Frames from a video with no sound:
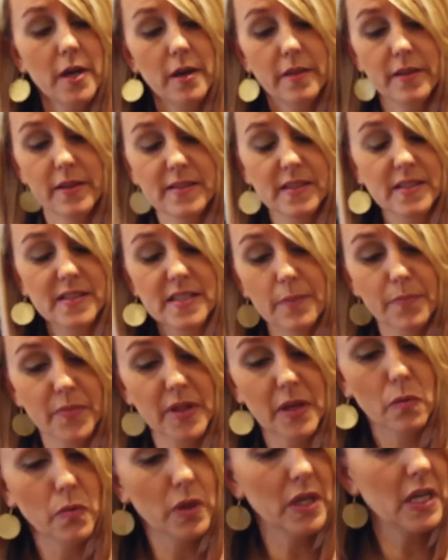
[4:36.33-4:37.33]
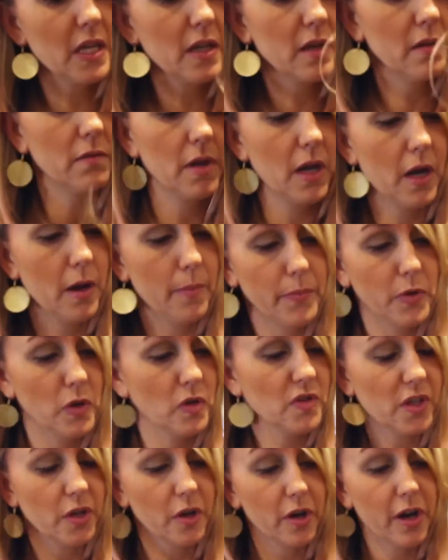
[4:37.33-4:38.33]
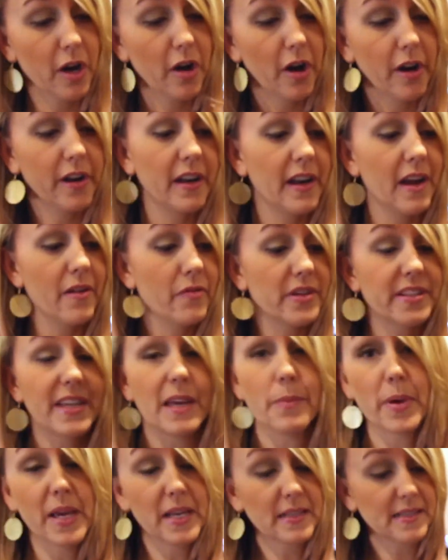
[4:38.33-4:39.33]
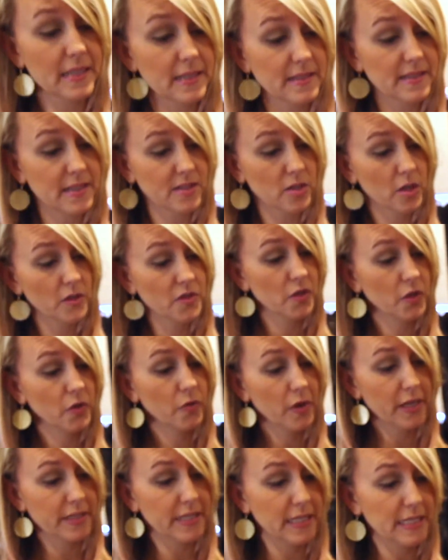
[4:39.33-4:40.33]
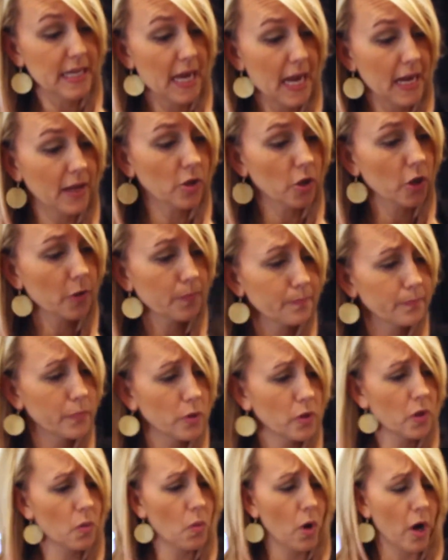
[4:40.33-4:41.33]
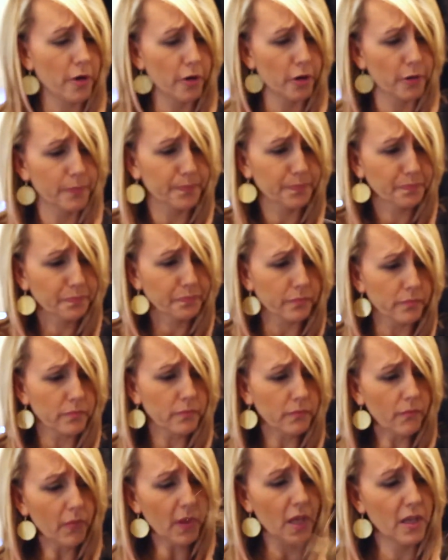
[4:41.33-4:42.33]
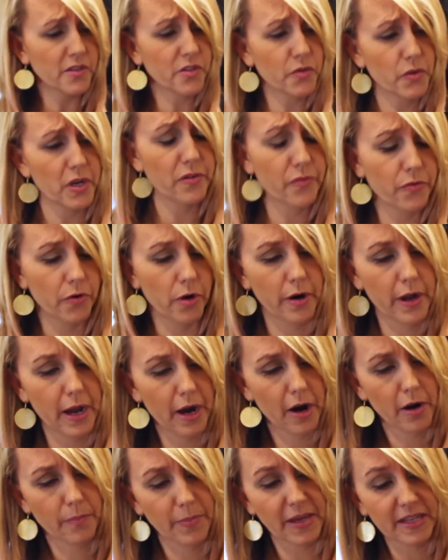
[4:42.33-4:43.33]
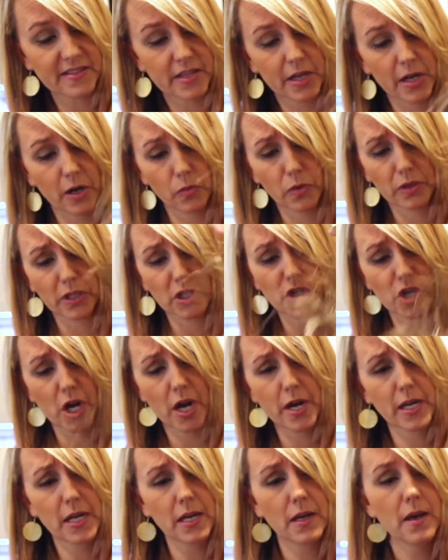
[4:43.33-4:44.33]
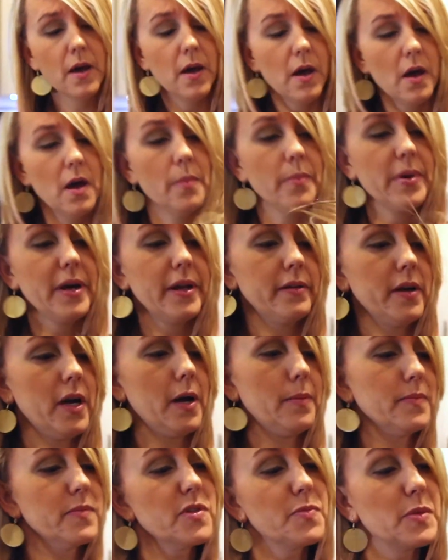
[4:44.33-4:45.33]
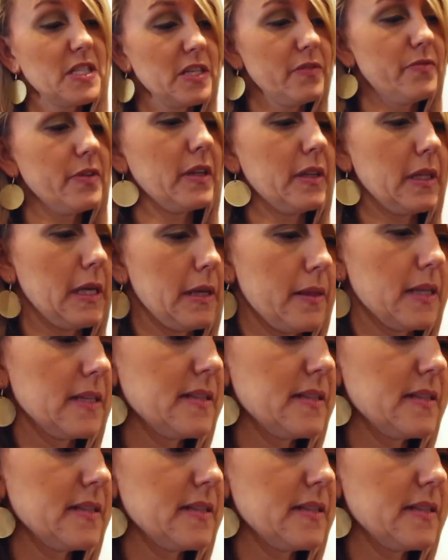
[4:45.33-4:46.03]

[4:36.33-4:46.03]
This is something we can use on our hair on an everyday basis. It's also a great detangler, beauty water. It's great for our hair. It makes the hair really shiny, but specifically in this